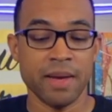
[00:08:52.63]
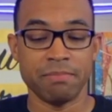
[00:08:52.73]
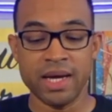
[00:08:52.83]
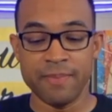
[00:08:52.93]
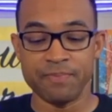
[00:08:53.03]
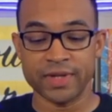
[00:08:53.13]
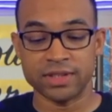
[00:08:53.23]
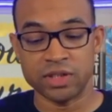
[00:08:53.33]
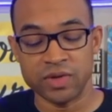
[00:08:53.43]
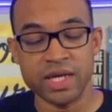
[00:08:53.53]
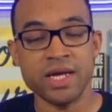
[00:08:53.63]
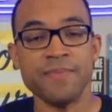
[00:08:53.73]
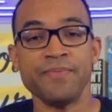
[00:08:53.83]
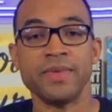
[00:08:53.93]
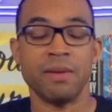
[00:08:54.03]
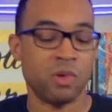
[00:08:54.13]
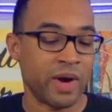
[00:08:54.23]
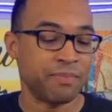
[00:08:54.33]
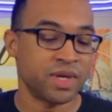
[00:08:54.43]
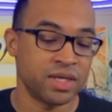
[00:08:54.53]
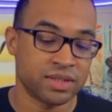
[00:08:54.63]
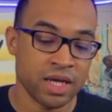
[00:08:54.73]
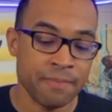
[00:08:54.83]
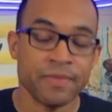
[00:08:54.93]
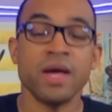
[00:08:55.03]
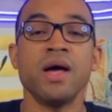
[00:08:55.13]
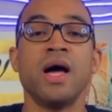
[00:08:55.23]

But until then, I'm gonna wrap things up.